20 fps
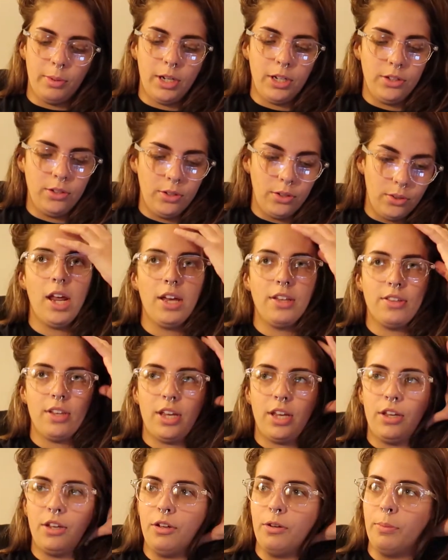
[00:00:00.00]
Badu as a
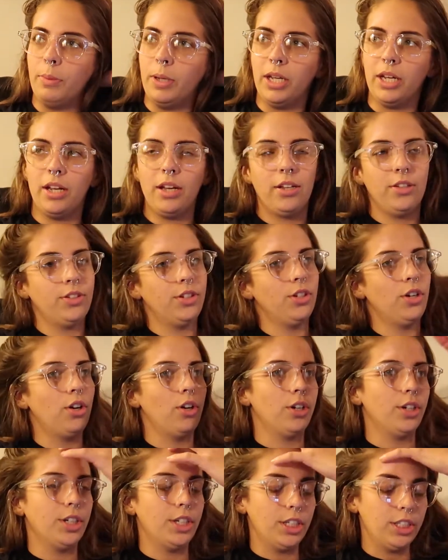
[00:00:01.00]
human, as an
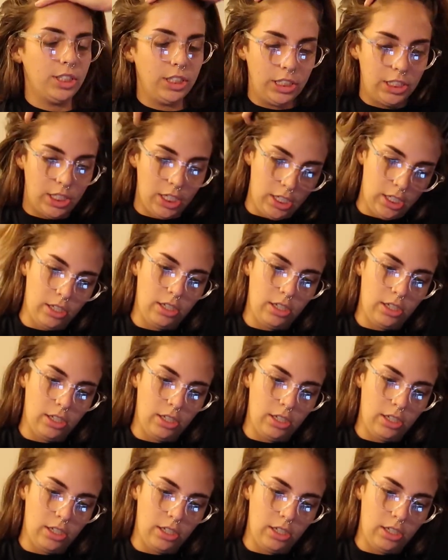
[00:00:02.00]
artist.